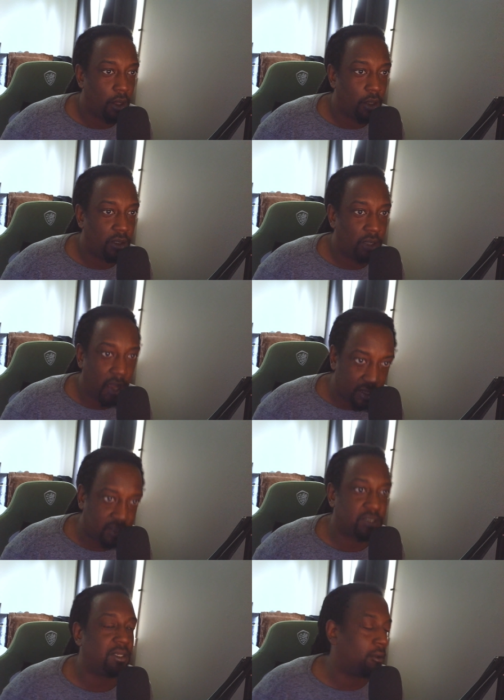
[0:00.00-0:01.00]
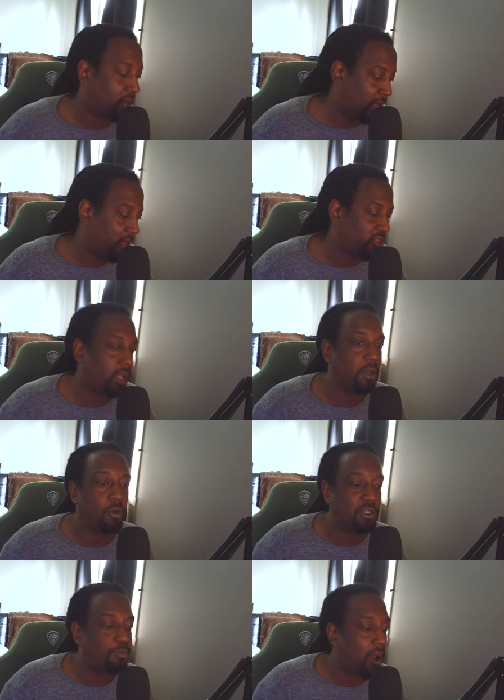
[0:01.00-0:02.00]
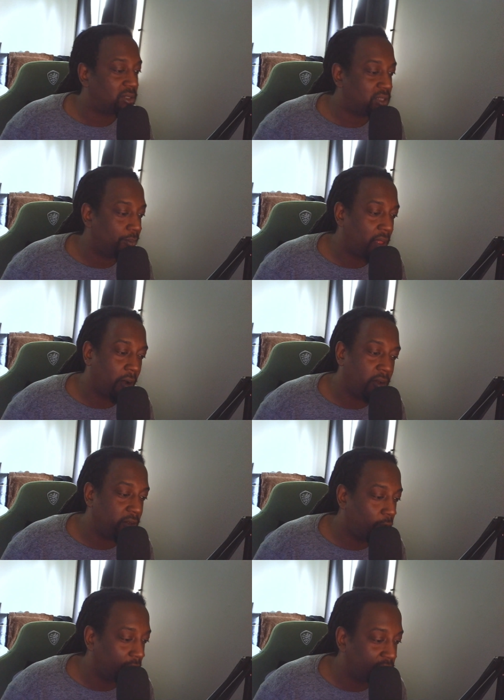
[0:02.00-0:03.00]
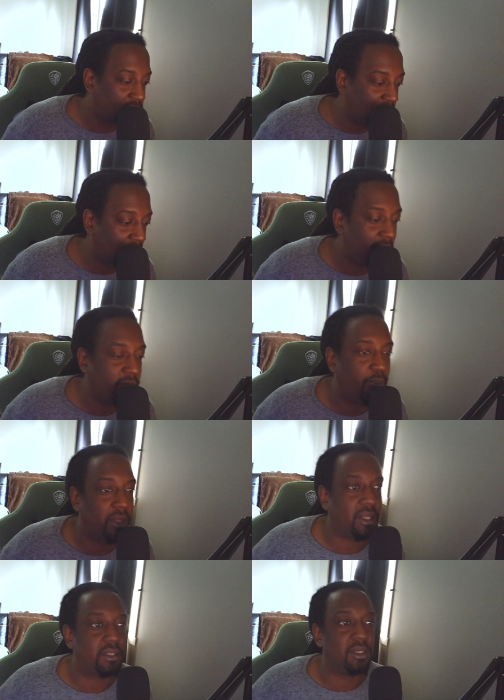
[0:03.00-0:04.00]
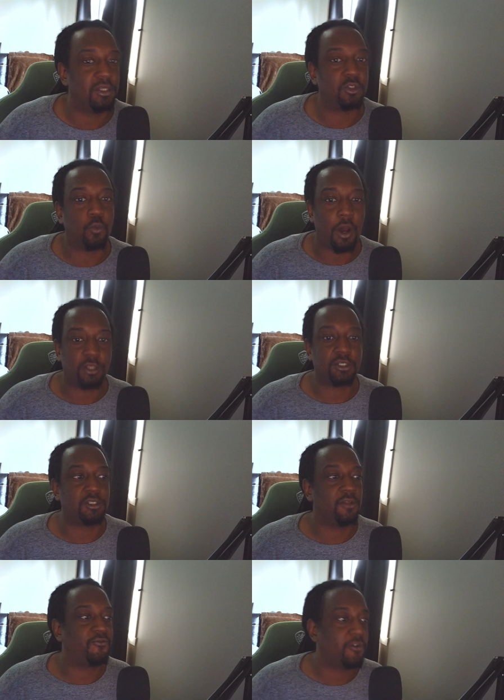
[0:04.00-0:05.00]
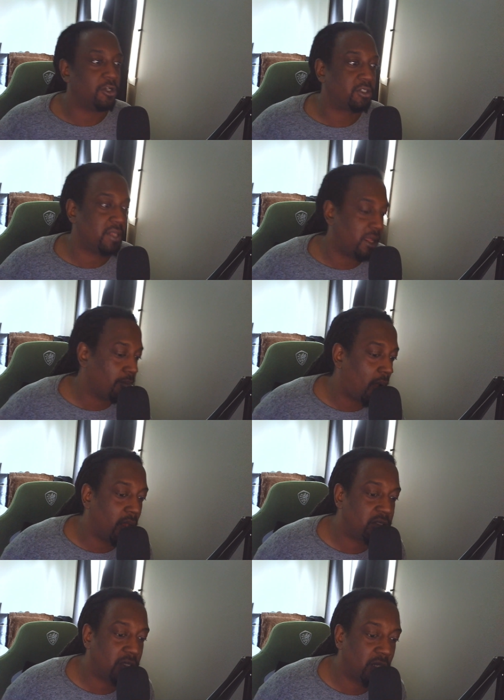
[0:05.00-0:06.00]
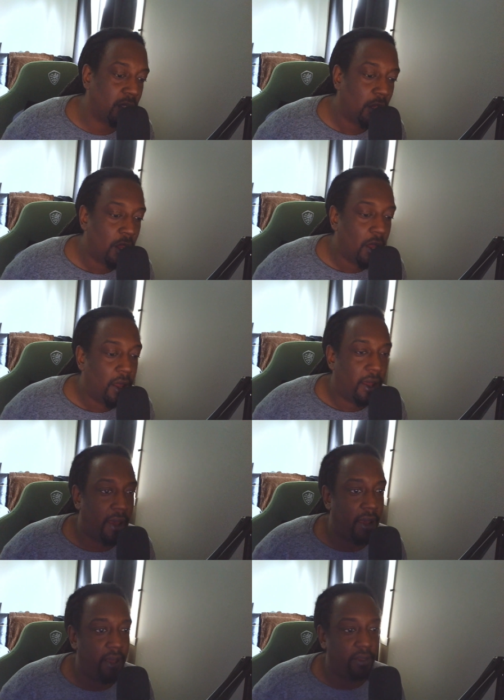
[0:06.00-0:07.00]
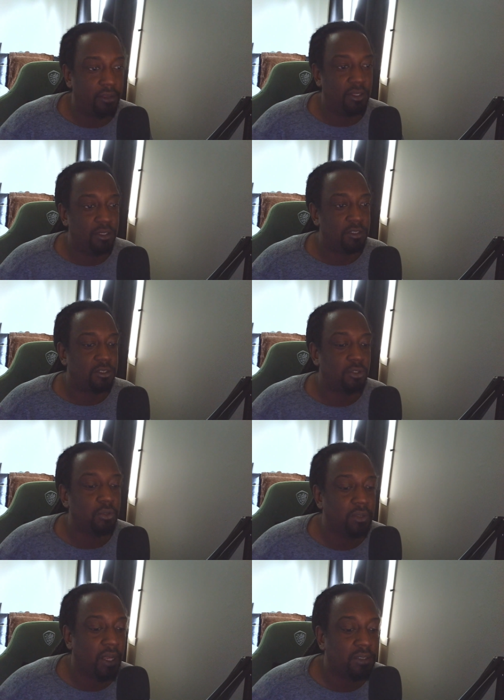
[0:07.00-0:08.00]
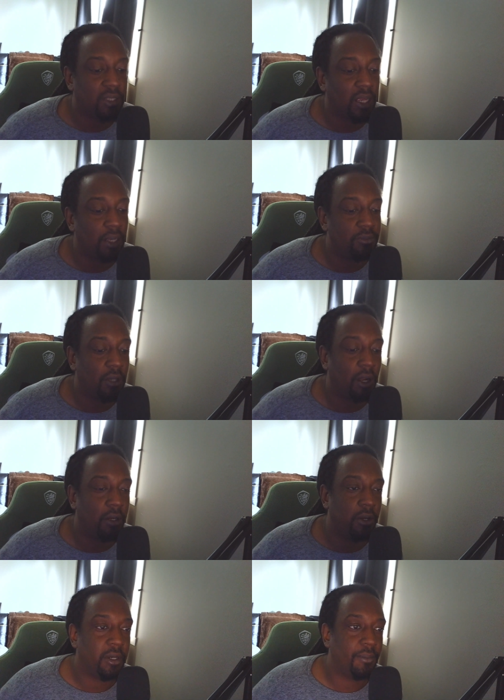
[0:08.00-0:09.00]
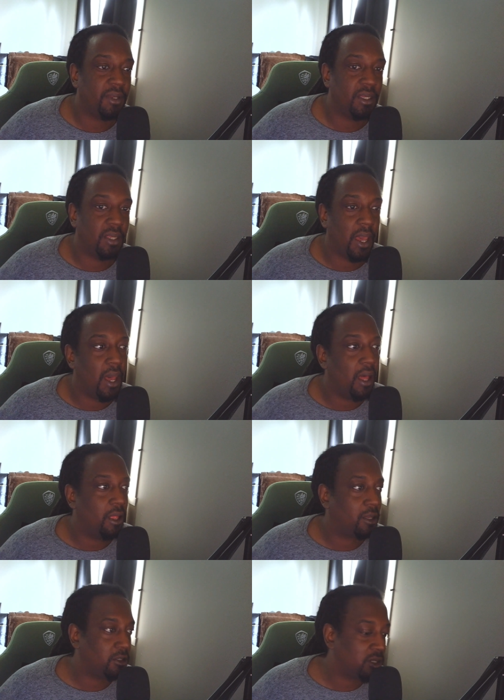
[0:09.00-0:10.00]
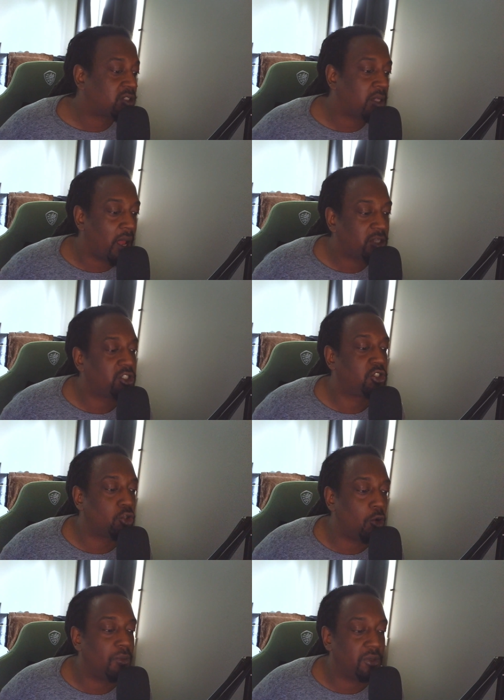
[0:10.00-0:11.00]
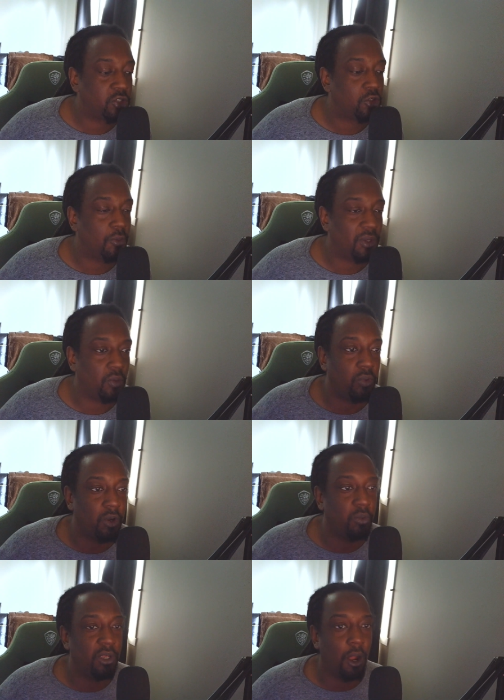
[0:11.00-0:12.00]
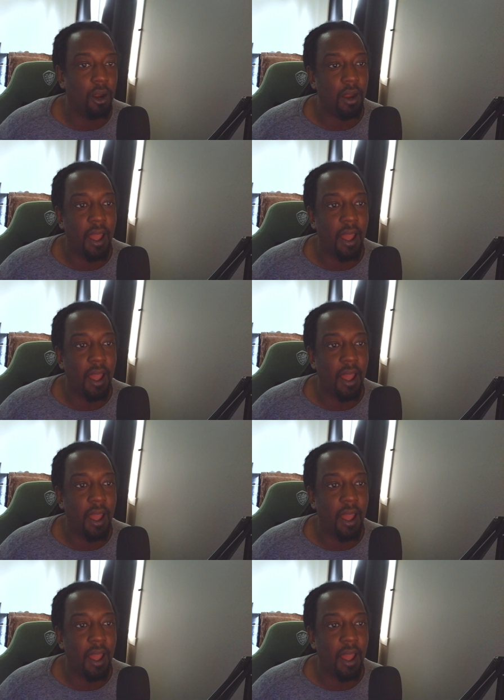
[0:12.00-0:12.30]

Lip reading: Yes. Okay. I thought it was Boston, but I wouldn't want to say it. But it is Washington first, then Boston, and these two next games are going to be hell because it's going to actually show me where we are.